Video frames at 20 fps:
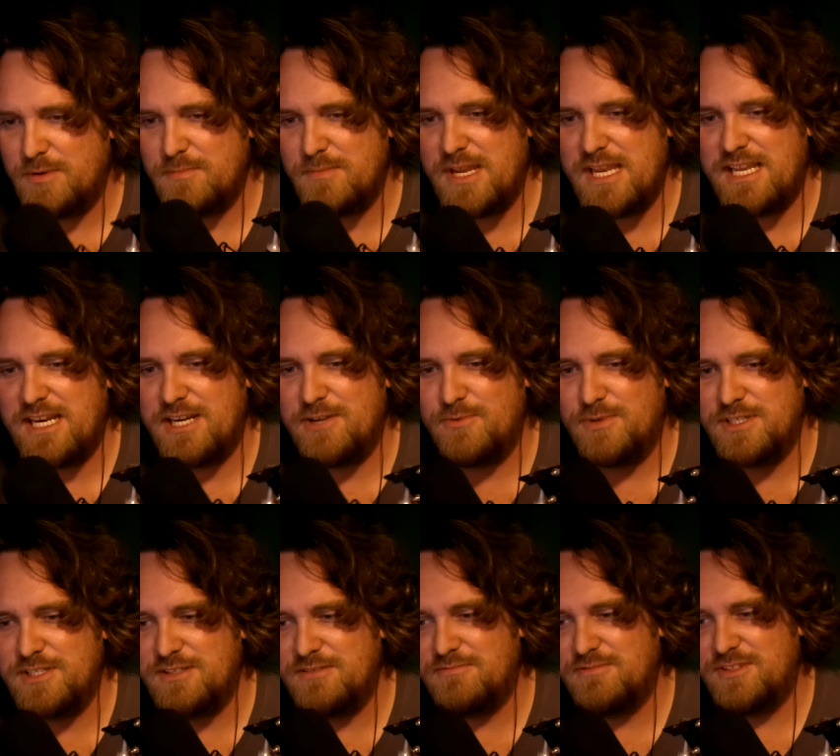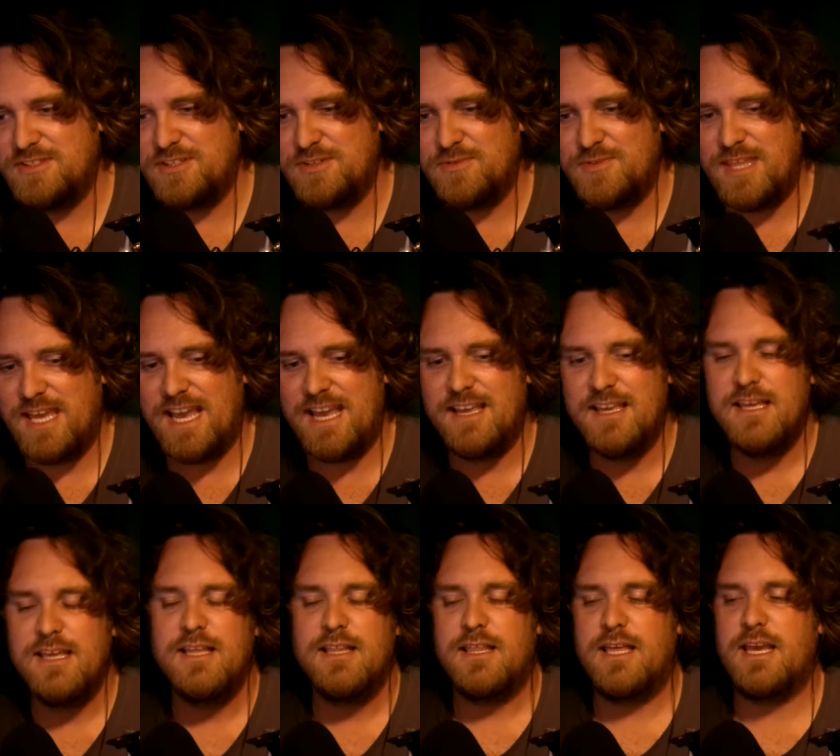would make anyone do that.
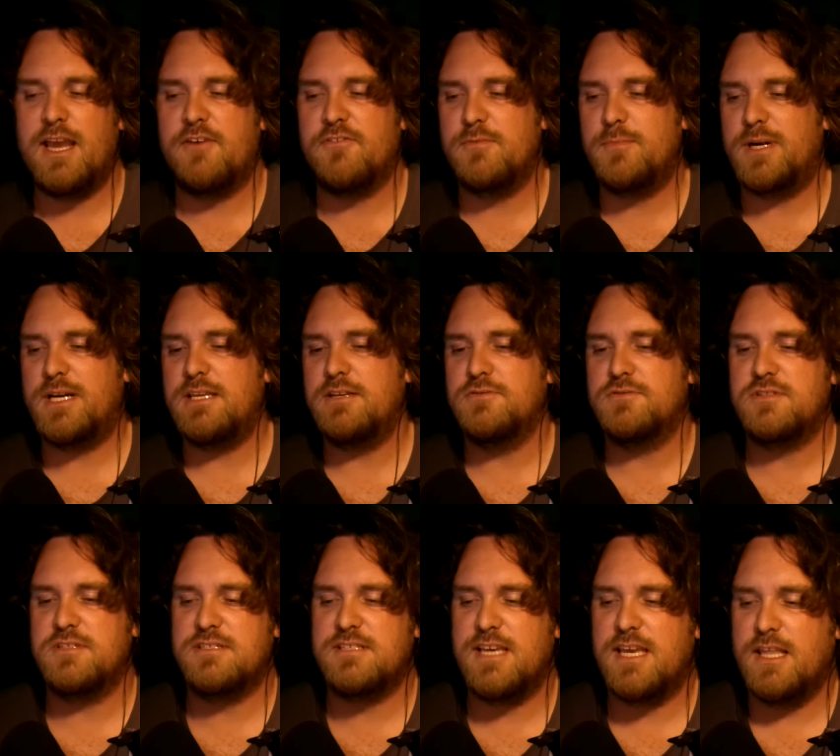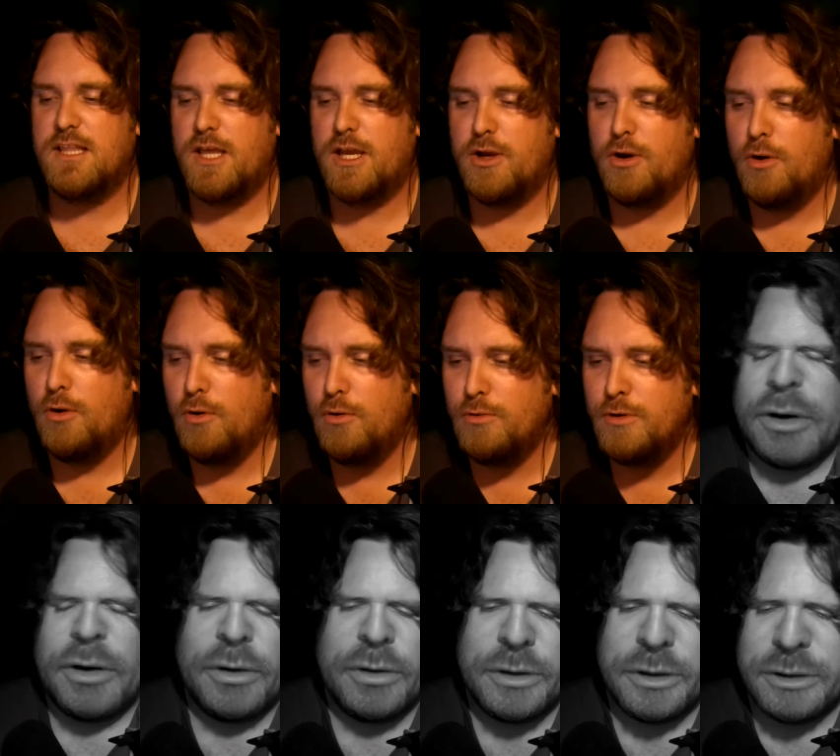Like everybody used to say like, "Oh,
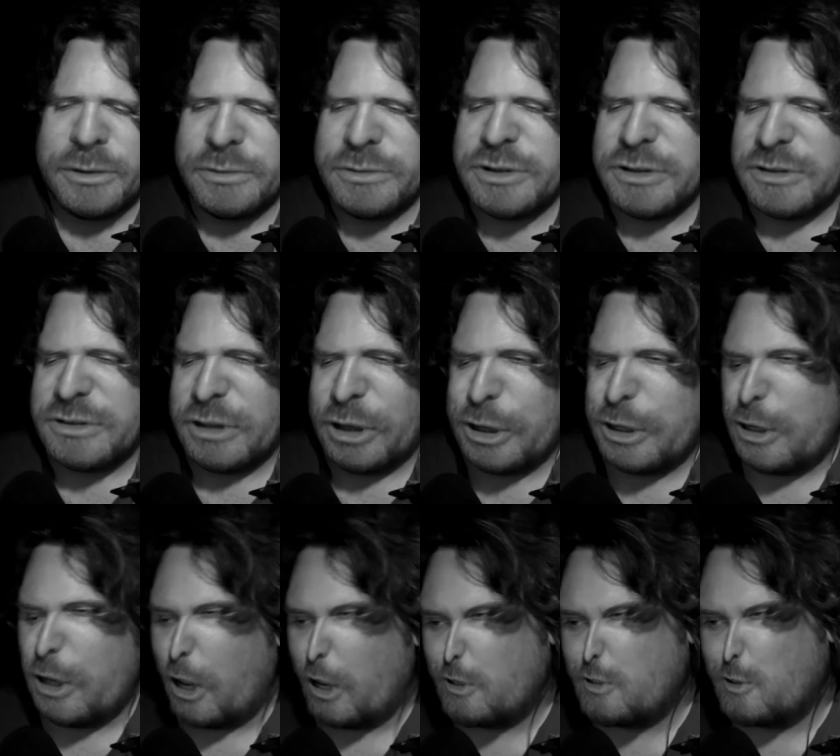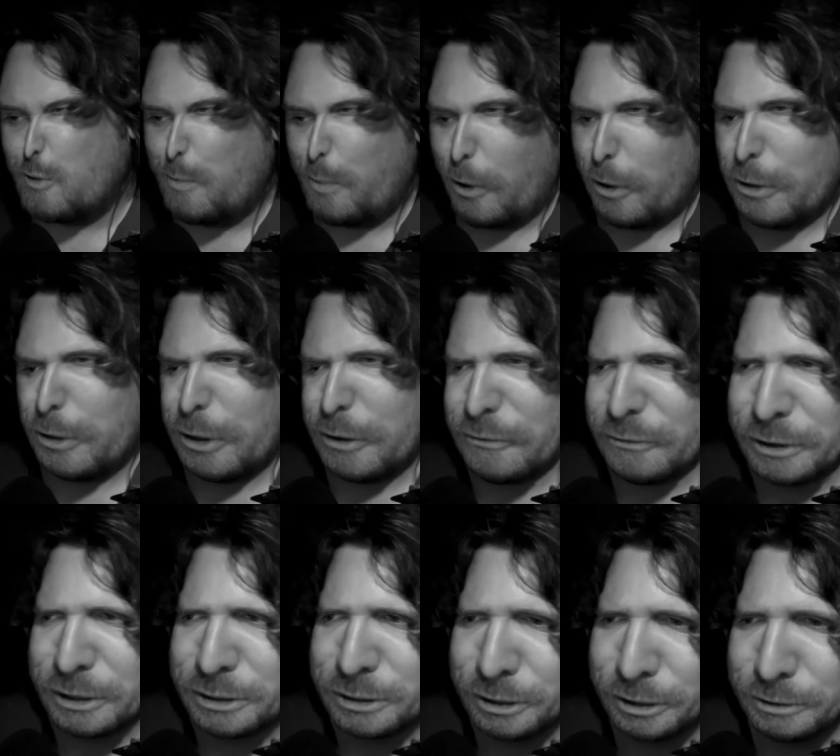oh, you just like ketchup on
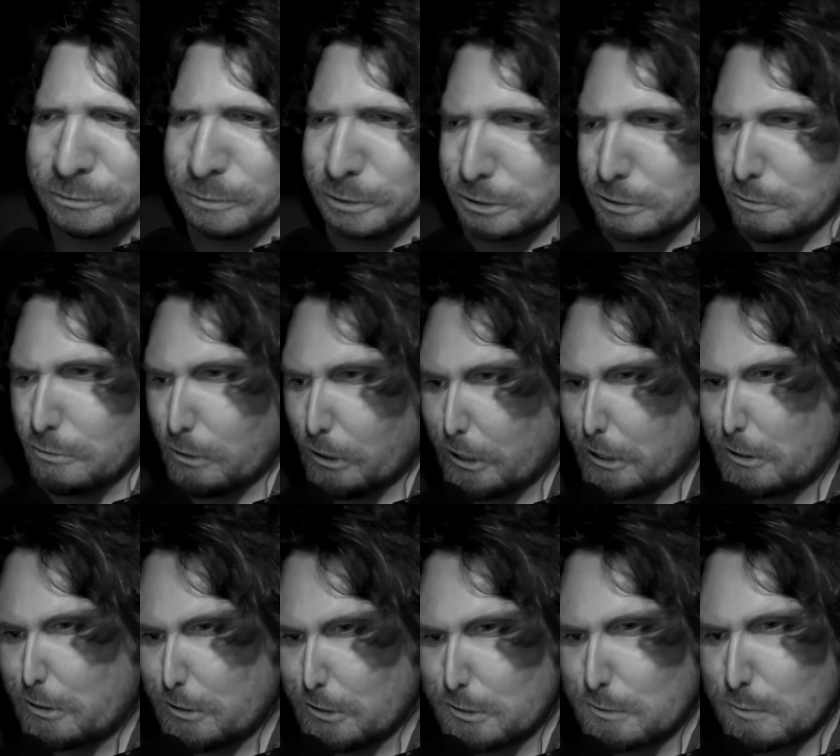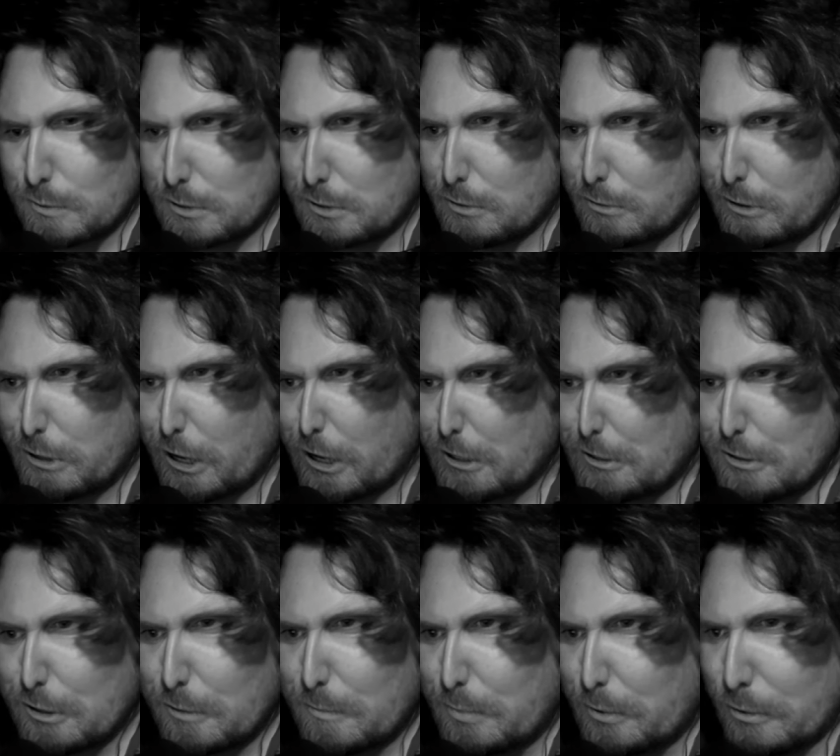everything. Would you like this with your
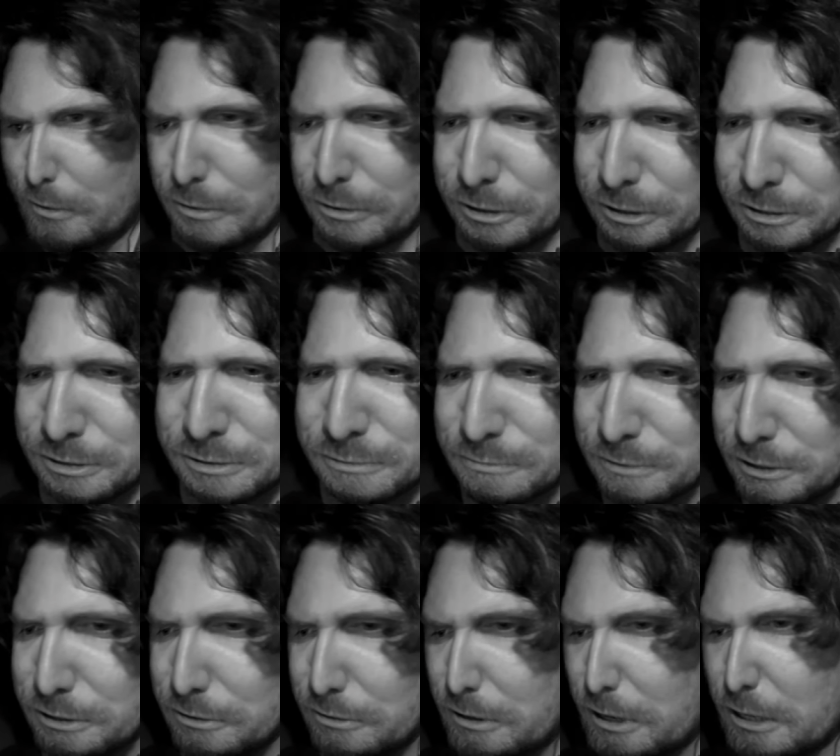ketchup or this with your